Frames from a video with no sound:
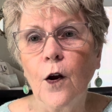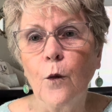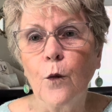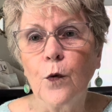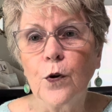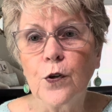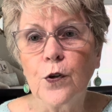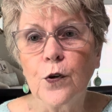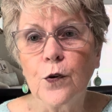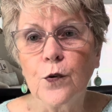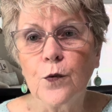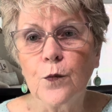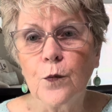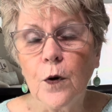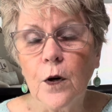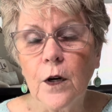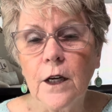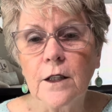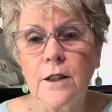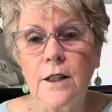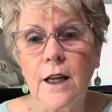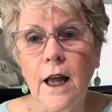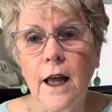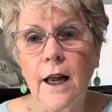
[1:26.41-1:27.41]
which is really,
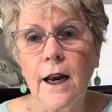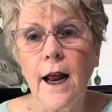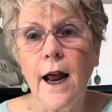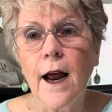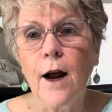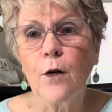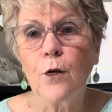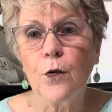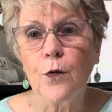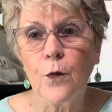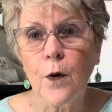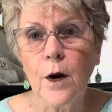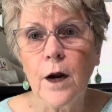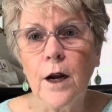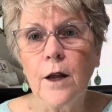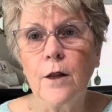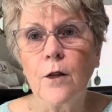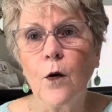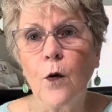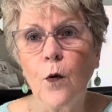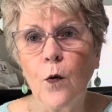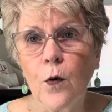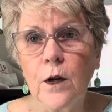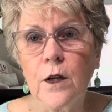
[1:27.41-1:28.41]
it's that outer ray and the
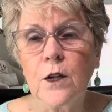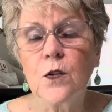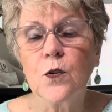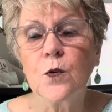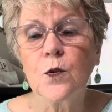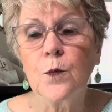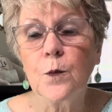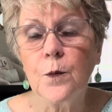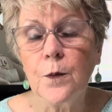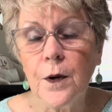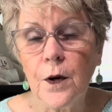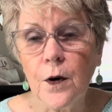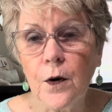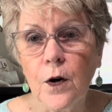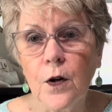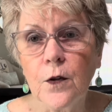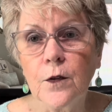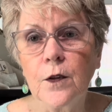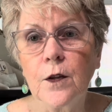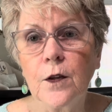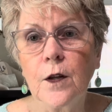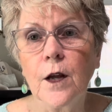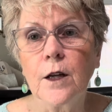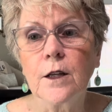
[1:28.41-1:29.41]
Holy
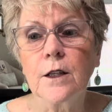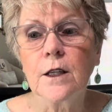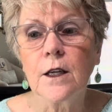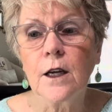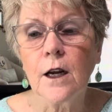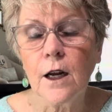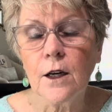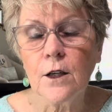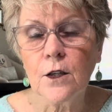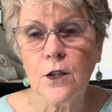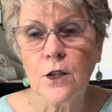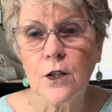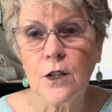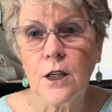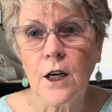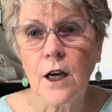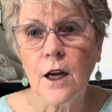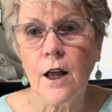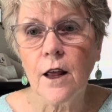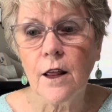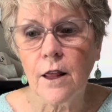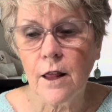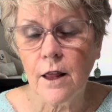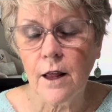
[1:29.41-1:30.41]
Spirit that touched
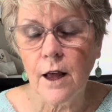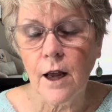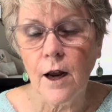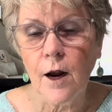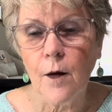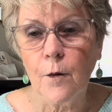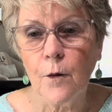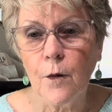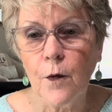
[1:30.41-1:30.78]
them.